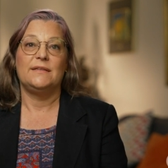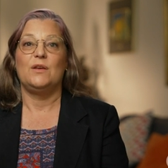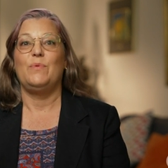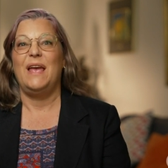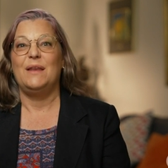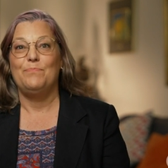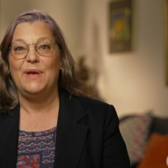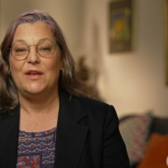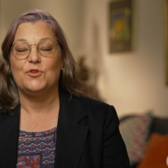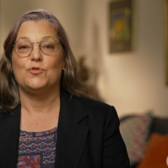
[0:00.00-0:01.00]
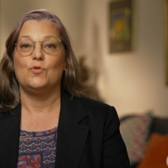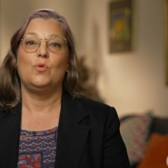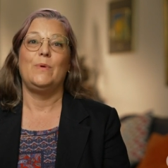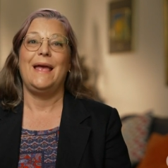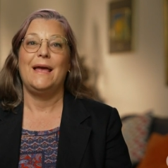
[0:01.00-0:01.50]
So we had
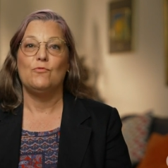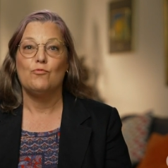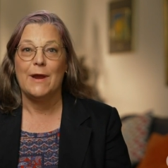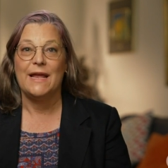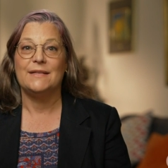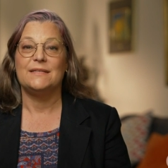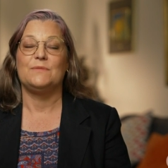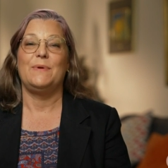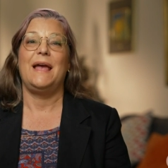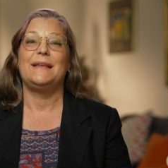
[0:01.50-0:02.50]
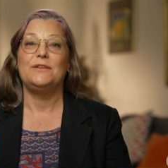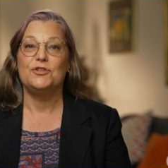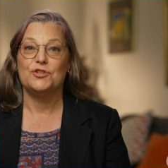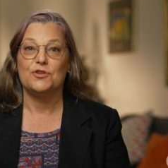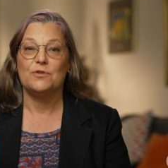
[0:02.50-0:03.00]
petrol, we had rents, we had
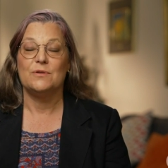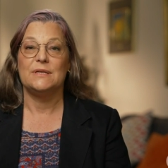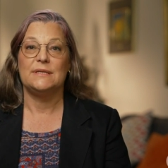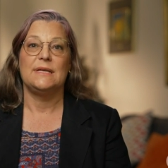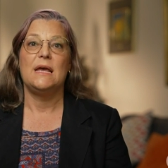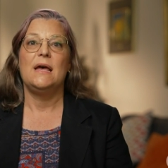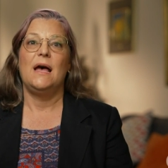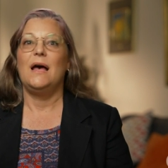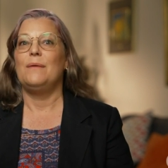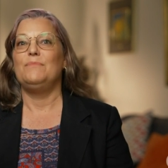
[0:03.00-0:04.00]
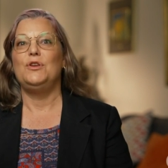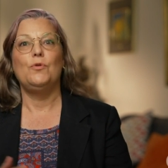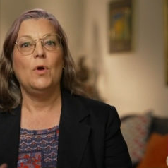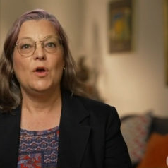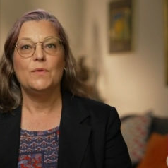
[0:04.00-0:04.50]
insurance, um,
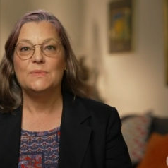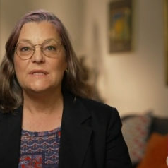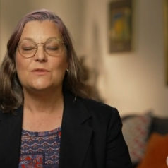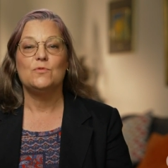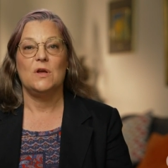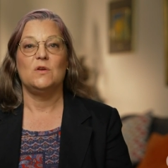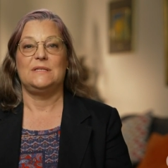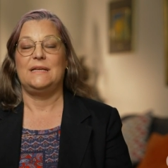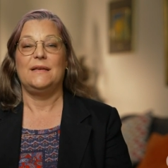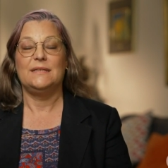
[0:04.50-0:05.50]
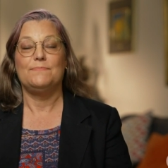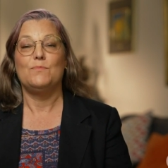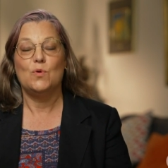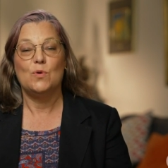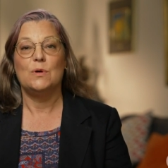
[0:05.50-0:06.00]
new homes still costing us
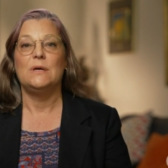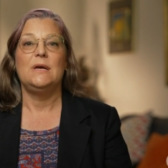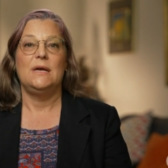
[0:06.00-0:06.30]
more.